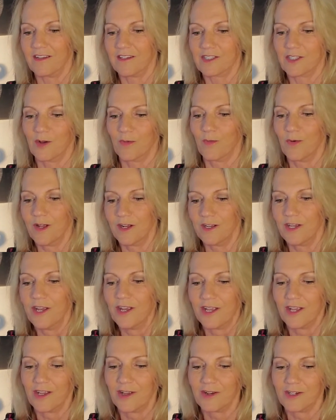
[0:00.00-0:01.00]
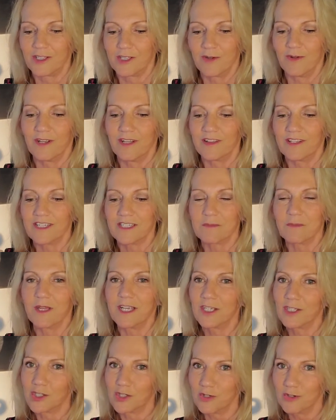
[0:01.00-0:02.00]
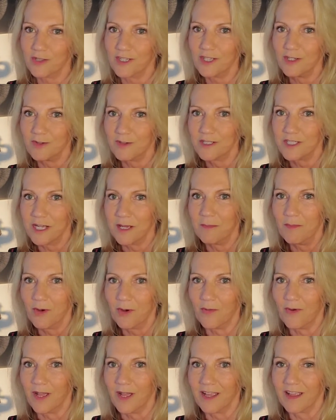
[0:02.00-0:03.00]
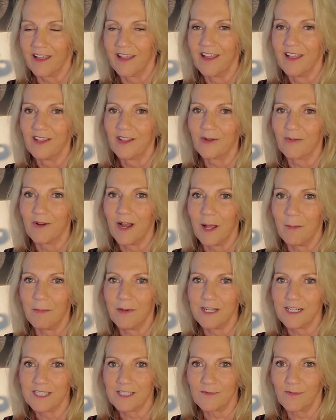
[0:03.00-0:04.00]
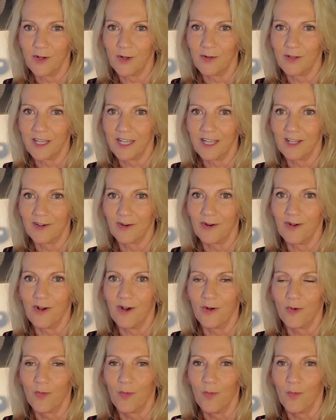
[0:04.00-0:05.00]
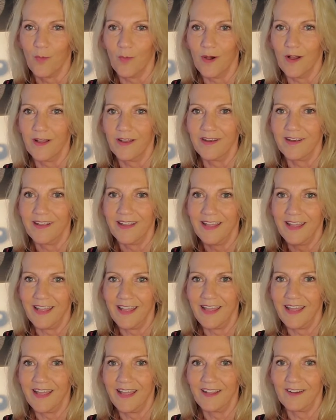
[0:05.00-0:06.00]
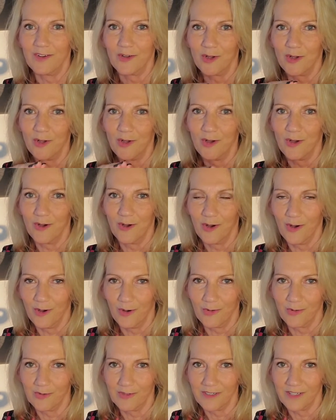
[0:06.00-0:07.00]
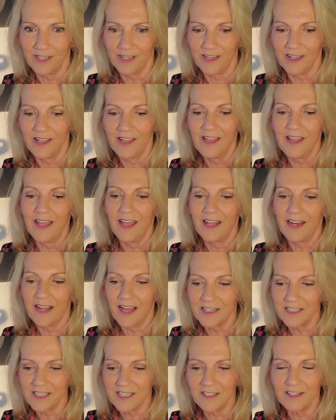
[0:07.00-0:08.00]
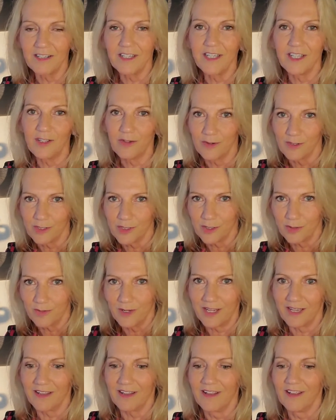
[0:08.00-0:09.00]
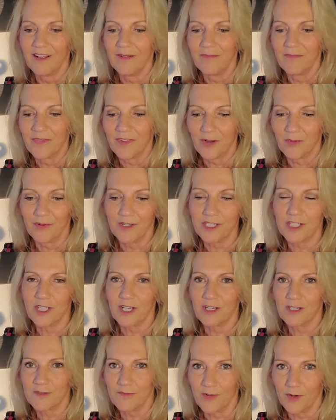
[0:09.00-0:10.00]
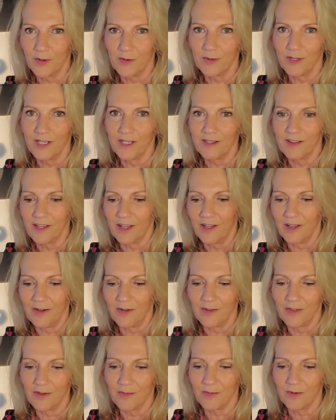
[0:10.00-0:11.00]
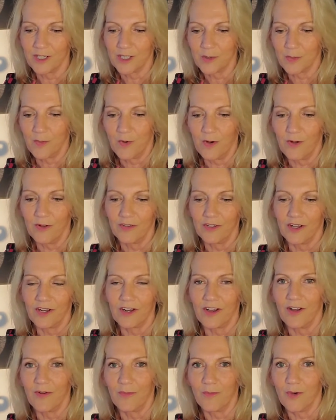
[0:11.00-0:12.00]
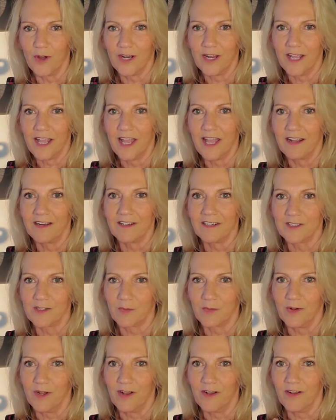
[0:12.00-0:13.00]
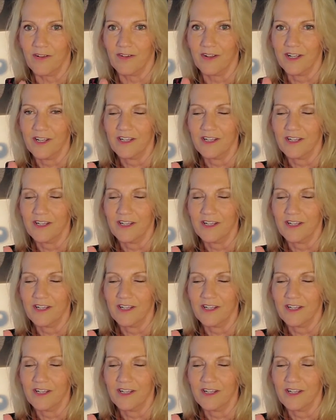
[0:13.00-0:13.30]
So when you're doing this, make sure that you're demoing the rapid exfoliator on one hand only. And ideally you're doing the rich the rich walnut on one hand as well.